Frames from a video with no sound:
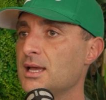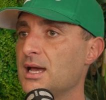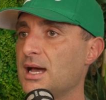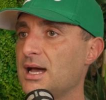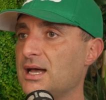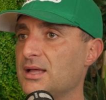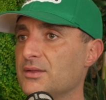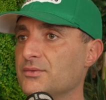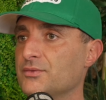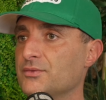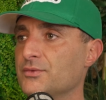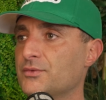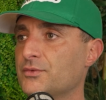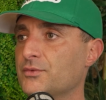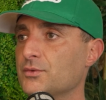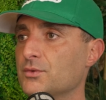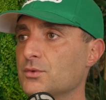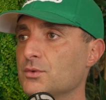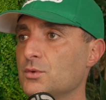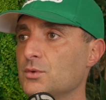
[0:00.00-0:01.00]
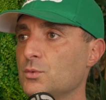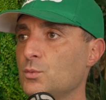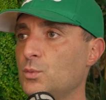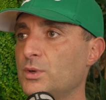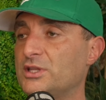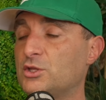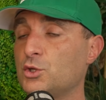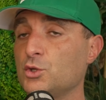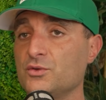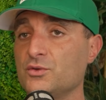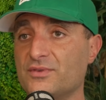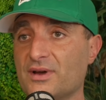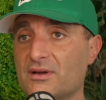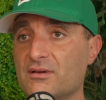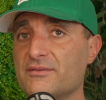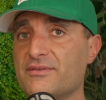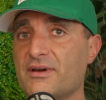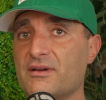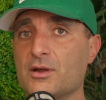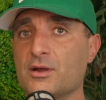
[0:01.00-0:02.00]
and we do
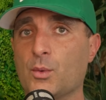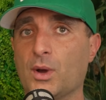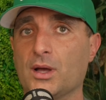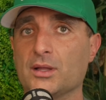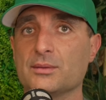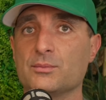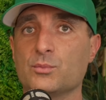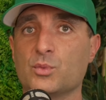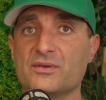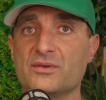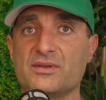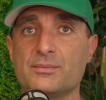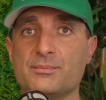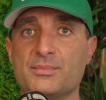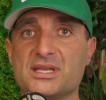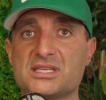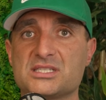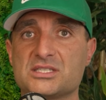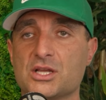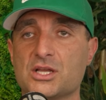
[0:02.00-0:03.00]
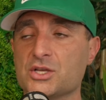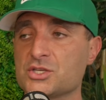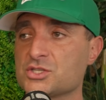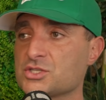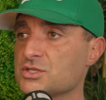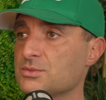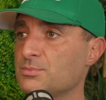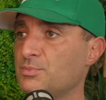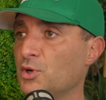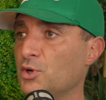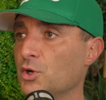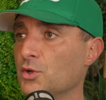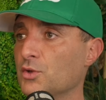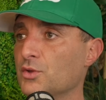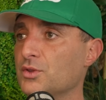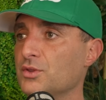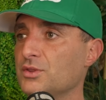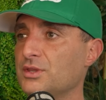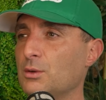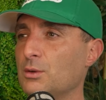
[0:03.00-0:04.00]
very, very well in, within business, but
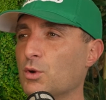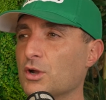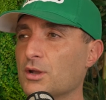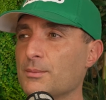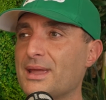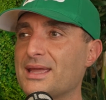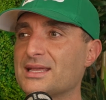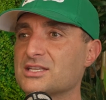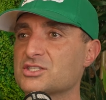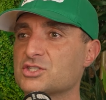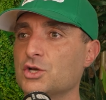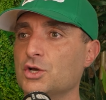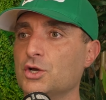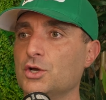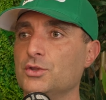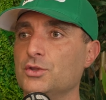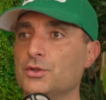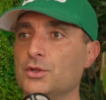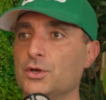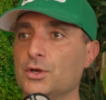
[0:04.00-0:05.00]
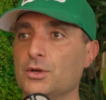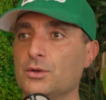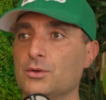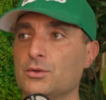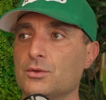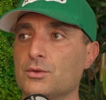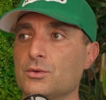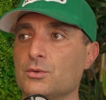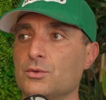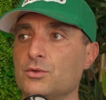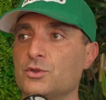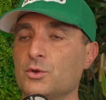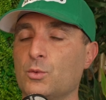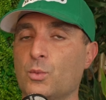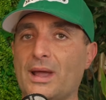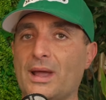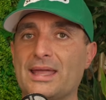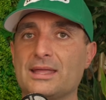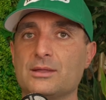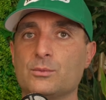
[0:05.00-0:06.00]
they want to make certain that the
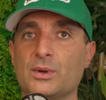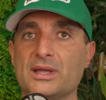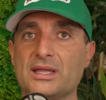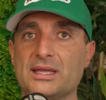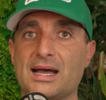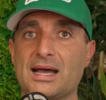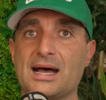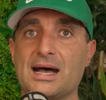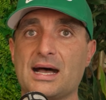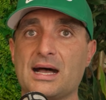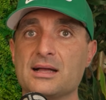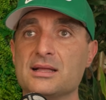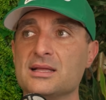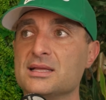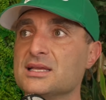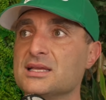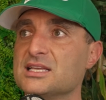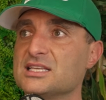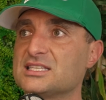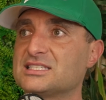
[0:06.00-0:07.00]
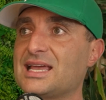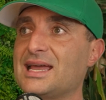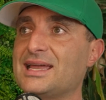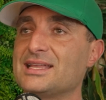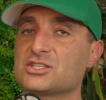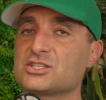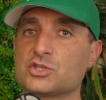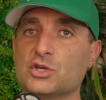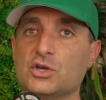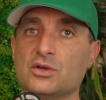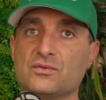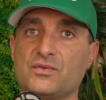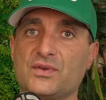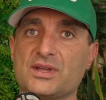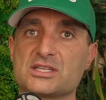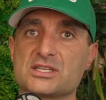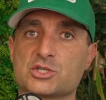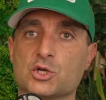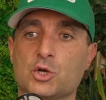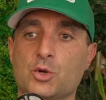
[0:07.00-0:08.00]
way we are setting certain
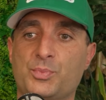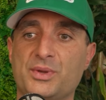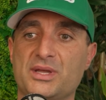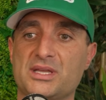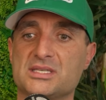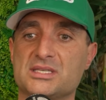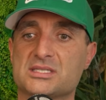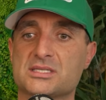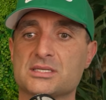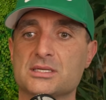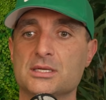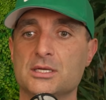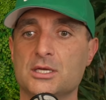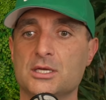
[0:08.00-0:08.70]
things up is